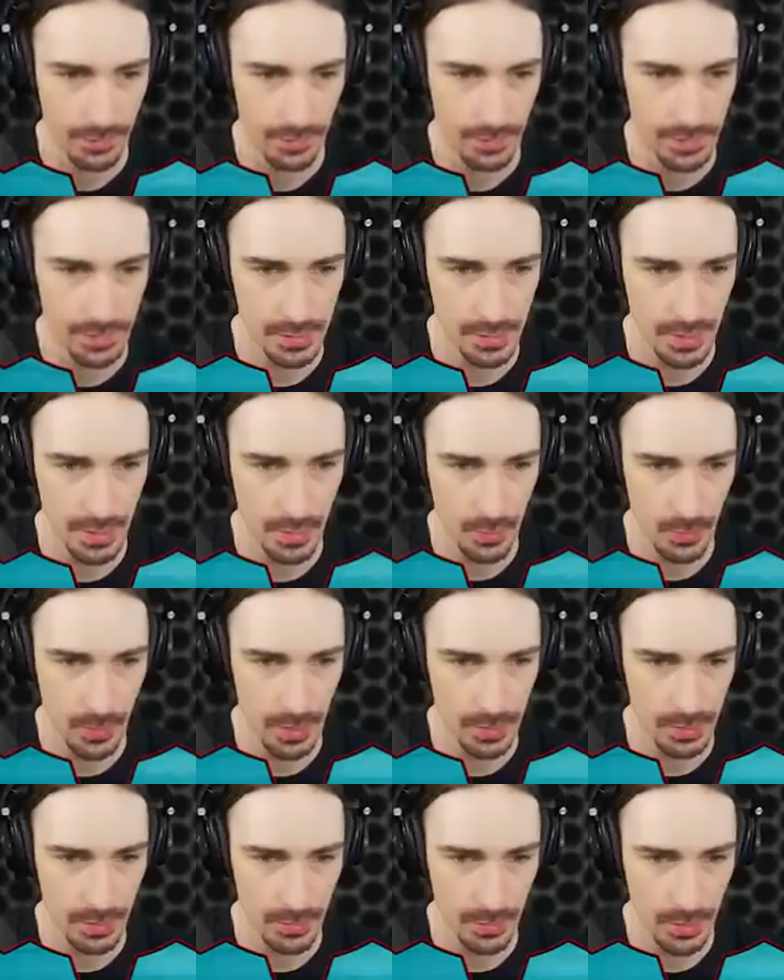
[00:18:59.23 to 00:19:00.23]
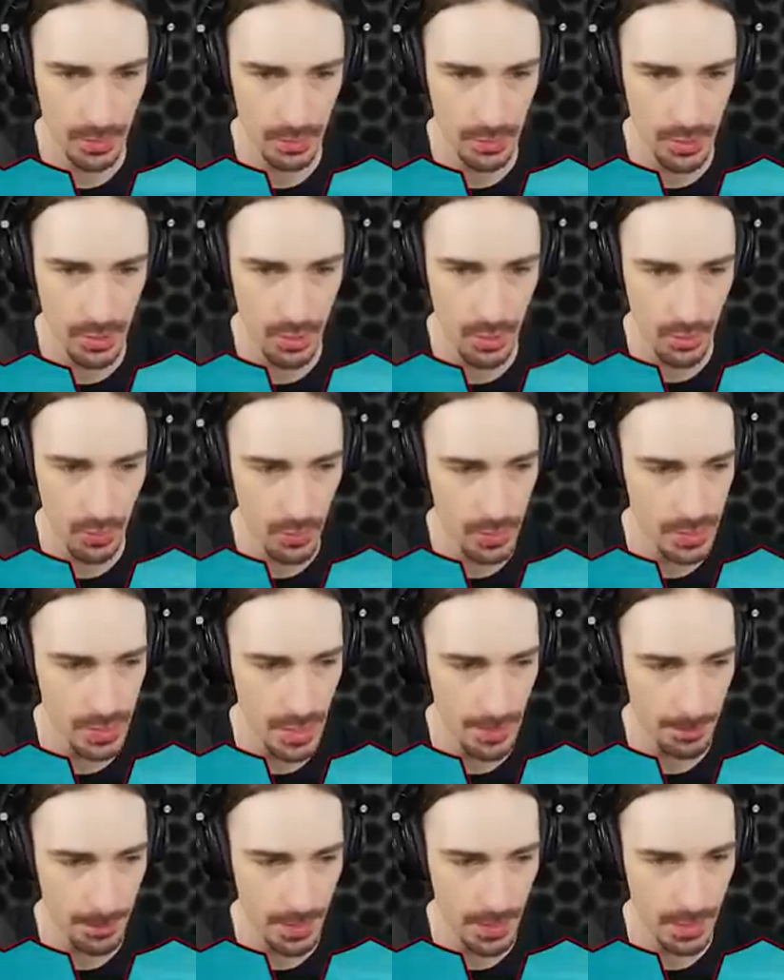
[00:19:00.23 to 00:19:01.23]
Let's see how well it... Oh, no, what's
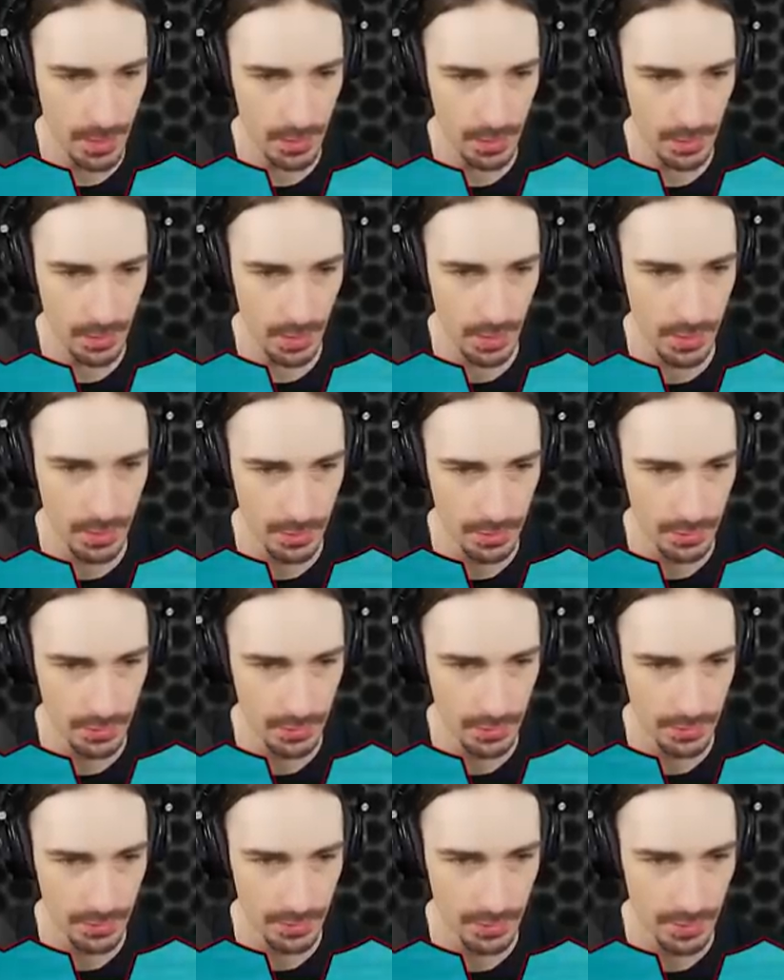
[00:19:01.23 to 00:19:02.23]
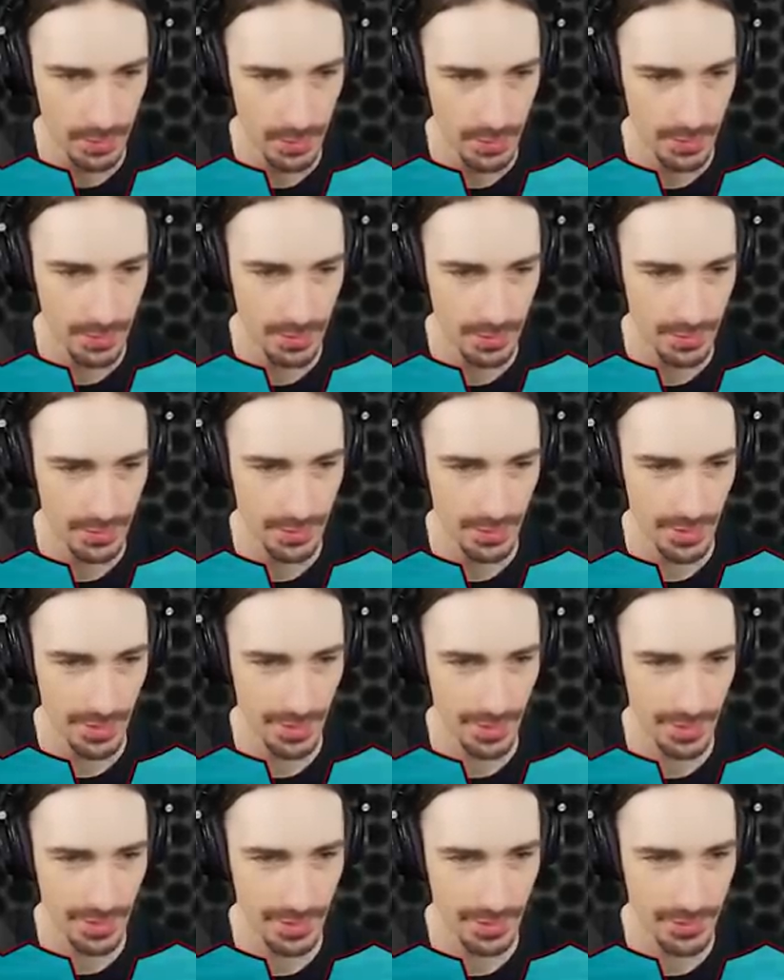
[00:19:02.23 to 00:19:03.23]
happening?
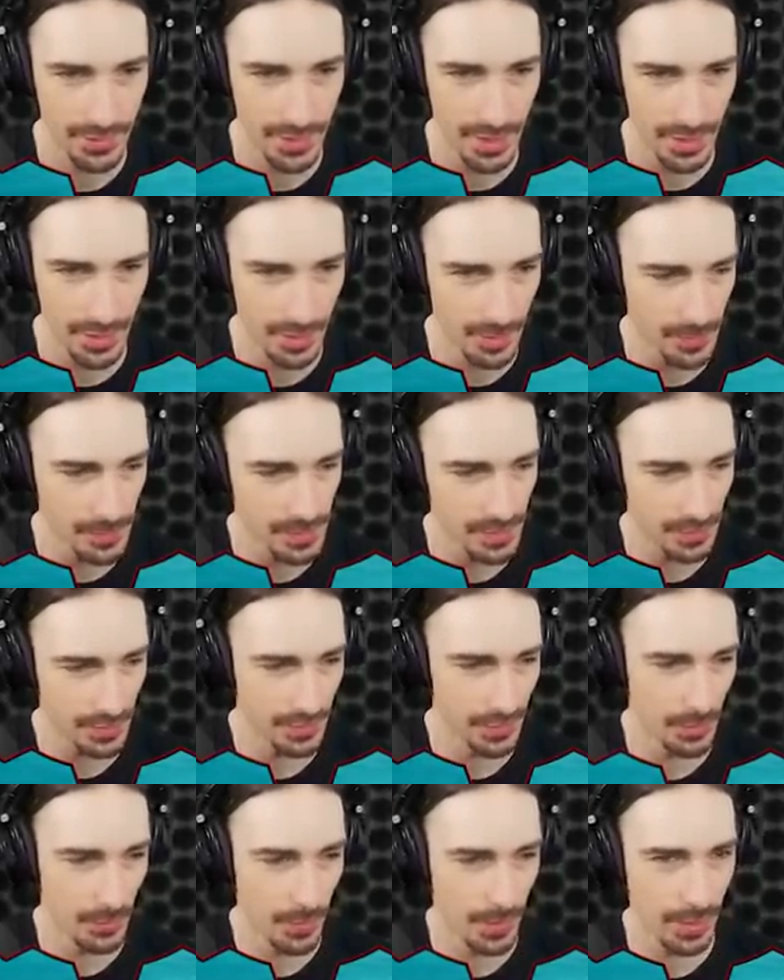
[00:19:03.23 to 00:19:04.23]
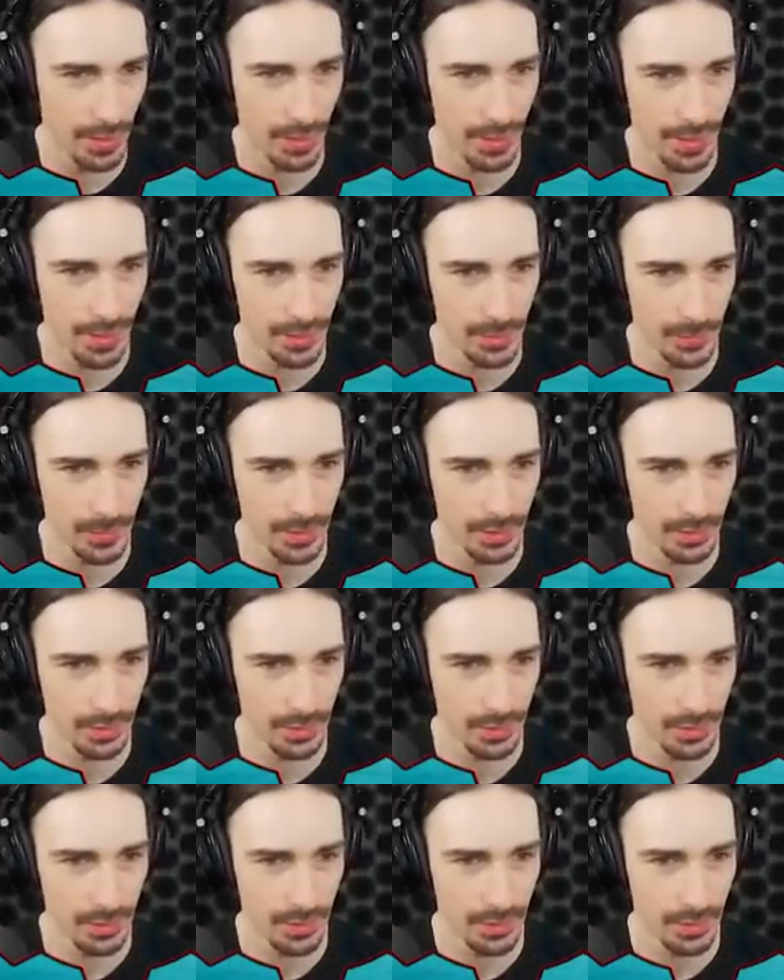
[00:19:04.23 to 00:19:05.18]
The arms are in the way. How do we...